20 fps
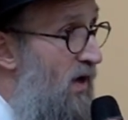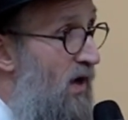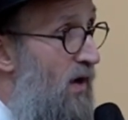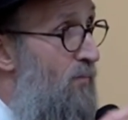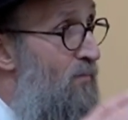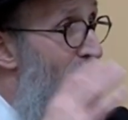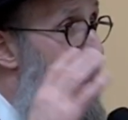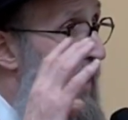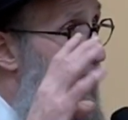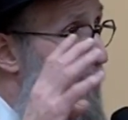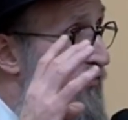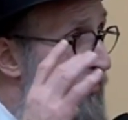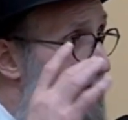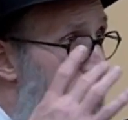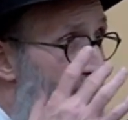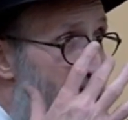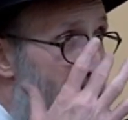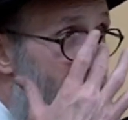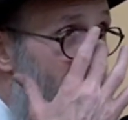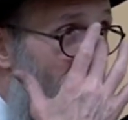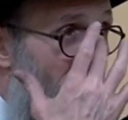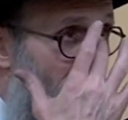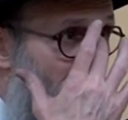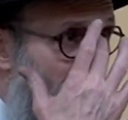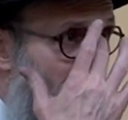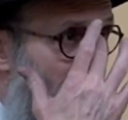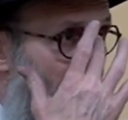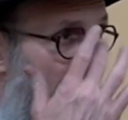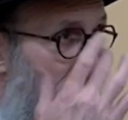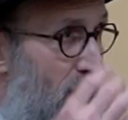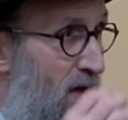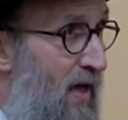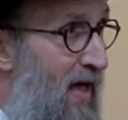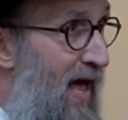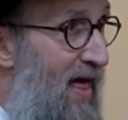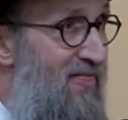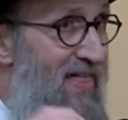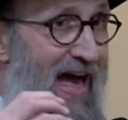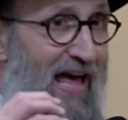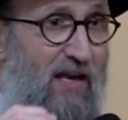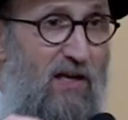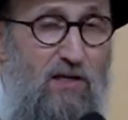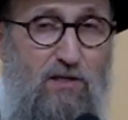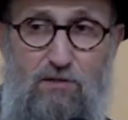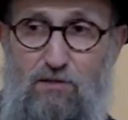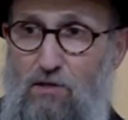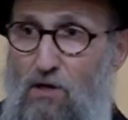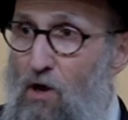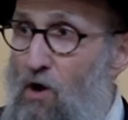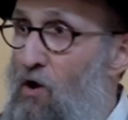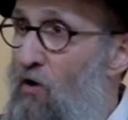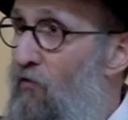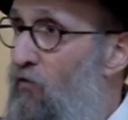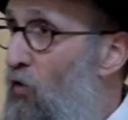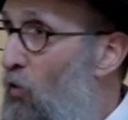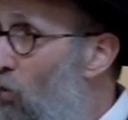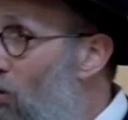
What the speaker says: a powerful mitzvah, and that is for